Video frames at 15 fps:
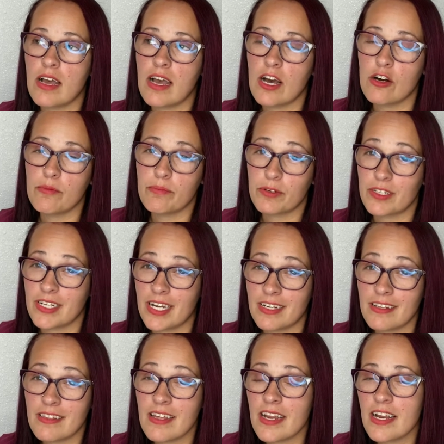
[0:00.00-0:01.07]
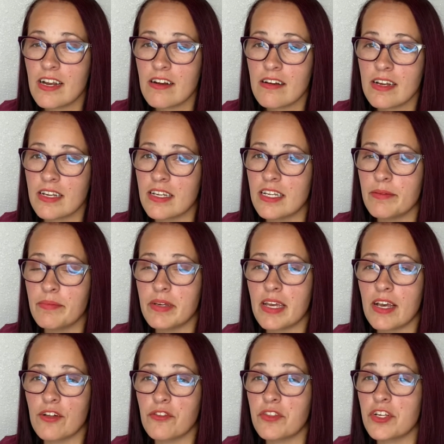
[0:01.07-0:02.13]
help protect the hair and keep it
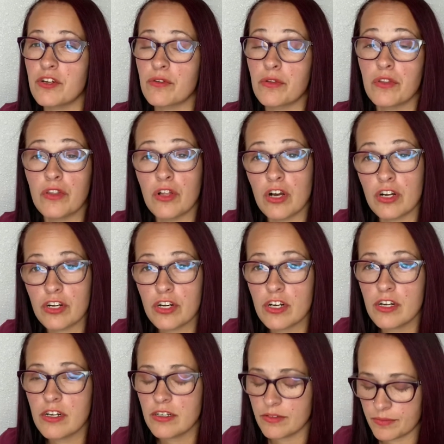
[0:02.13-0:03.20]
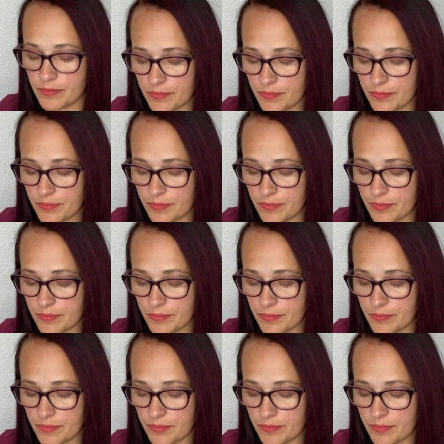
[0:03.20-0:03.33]
healthier longer.